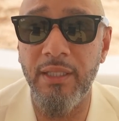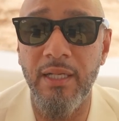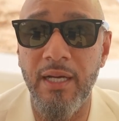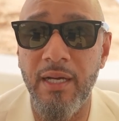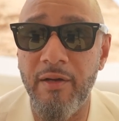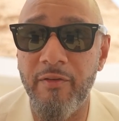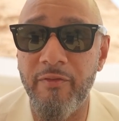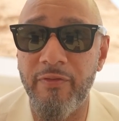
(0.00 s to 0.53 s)

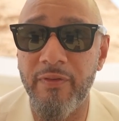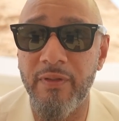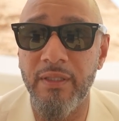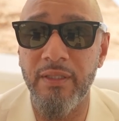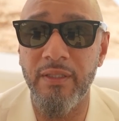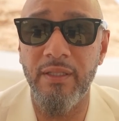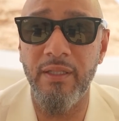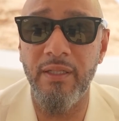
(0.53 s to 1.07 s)
love
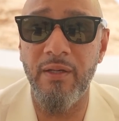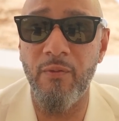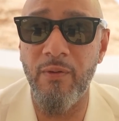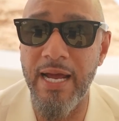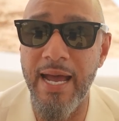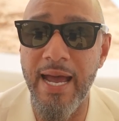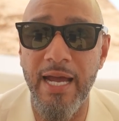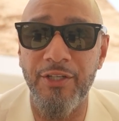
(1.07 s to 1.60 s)
and
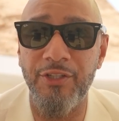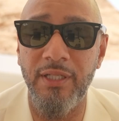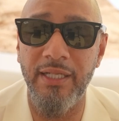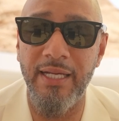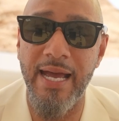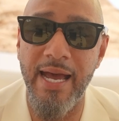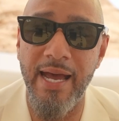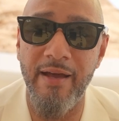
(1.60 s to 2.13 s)
what I
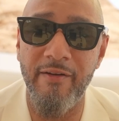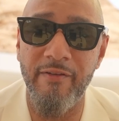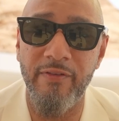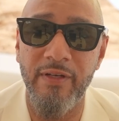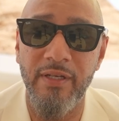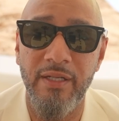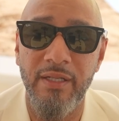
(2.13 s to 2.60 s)
actually have,